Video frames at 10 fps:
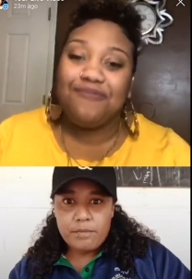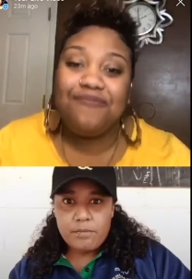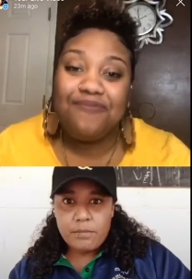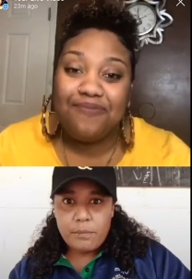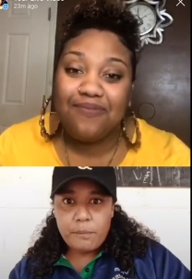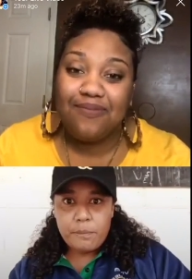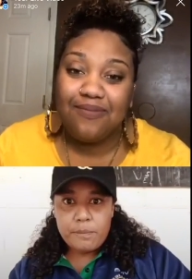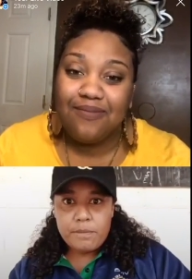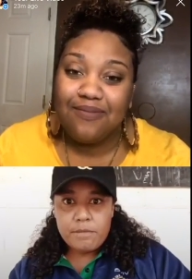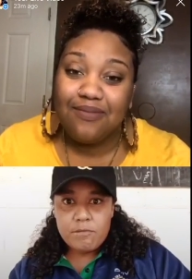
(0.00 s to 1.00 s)

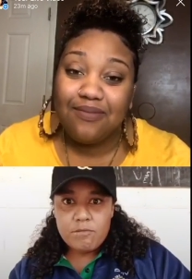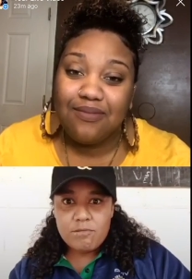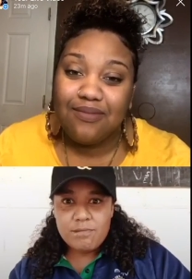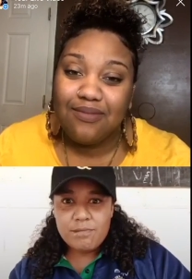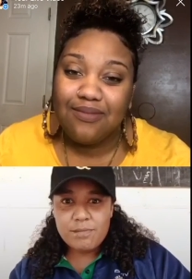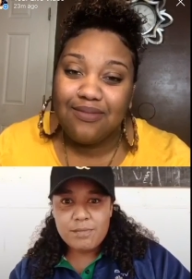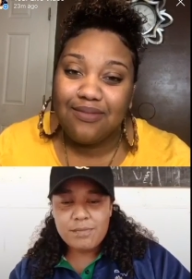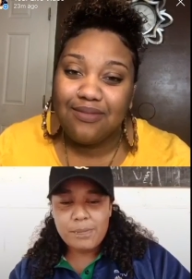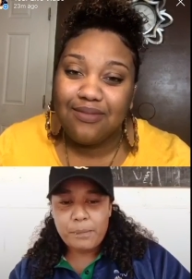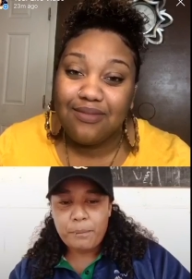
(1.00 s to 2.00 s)

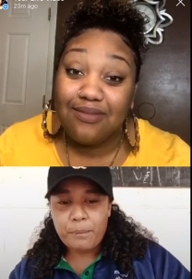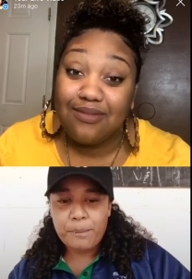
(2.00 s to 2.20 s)
Nothing is said.